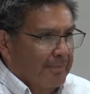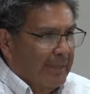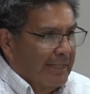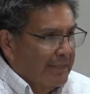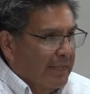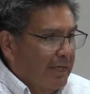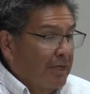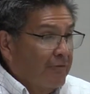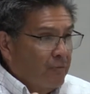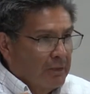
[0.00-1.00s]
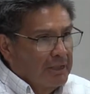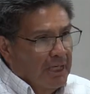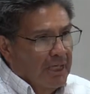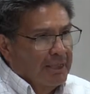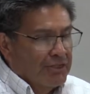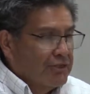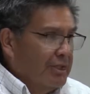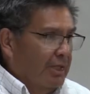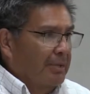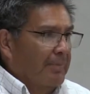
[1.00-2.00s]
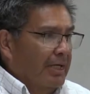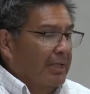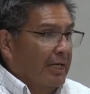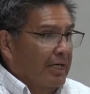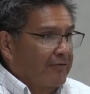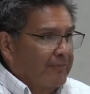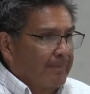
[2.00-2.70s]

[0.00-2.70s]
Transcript: But I love what God has done in my life.